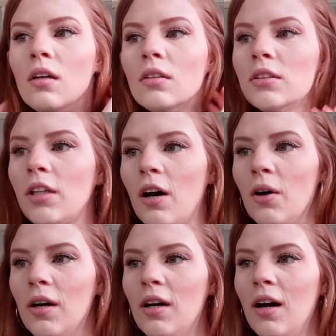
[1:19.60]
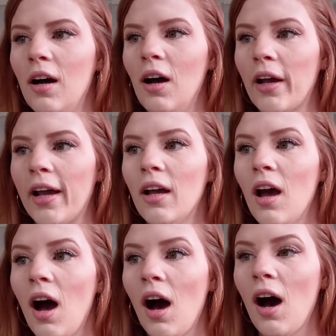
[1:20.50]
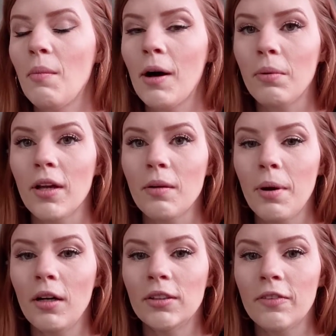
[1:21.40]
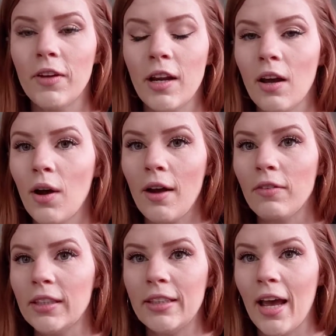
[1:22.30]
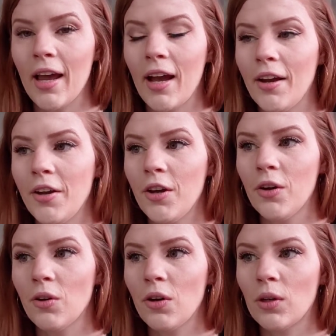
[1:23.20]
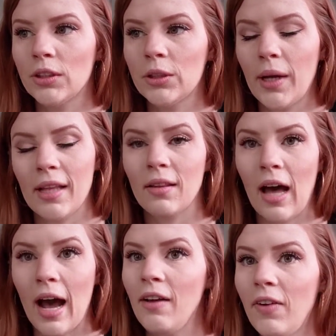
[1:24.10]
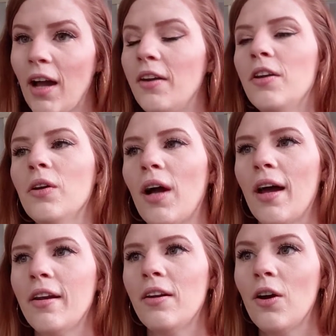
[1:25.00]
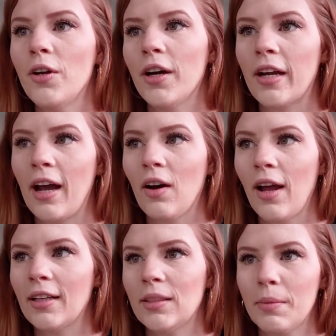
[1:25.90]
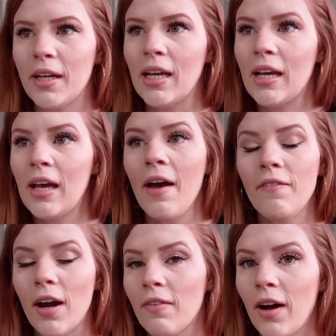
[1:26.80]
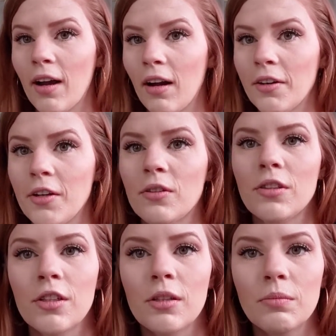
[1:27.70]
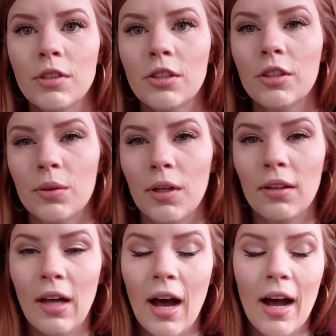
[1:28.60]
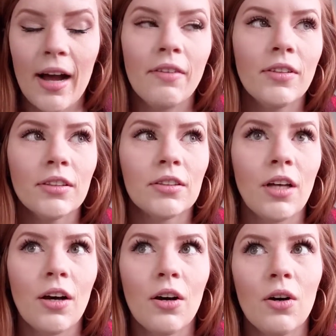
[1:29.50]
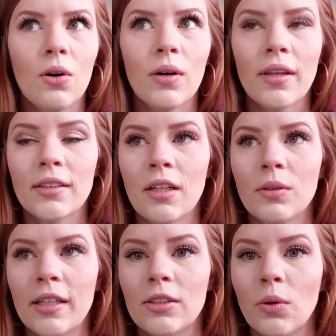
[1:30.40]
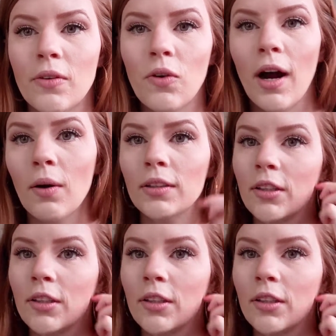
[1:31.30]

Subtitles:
So, okay. I plan to post a video every day at noon or do a live at noon. I didn't know your account had to be verified on YouTube to do a live, so they said it would take 24 hours.